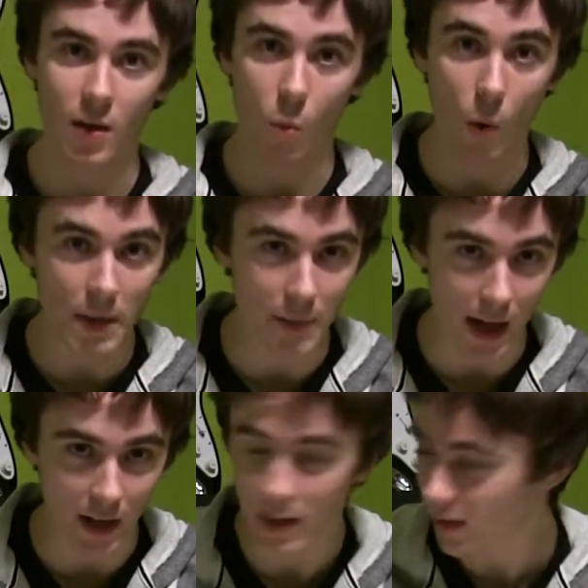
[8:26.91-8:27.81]
white
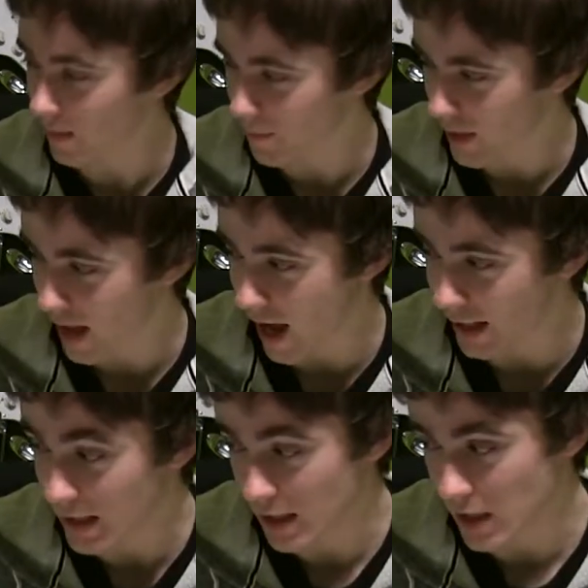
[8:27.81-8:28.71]
mana, at
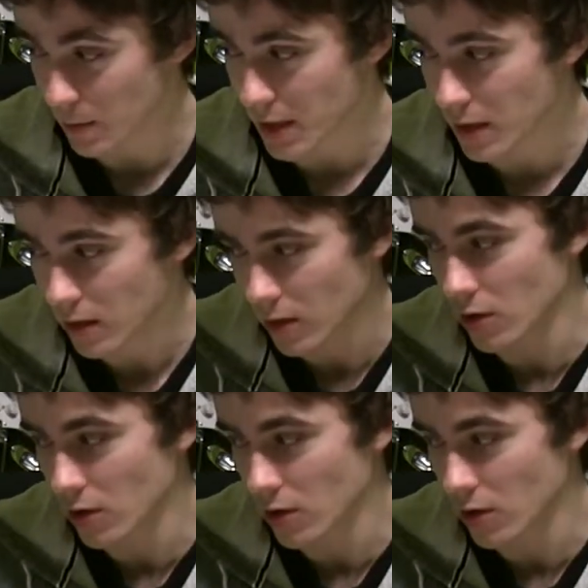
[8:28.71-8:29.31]
instant speed,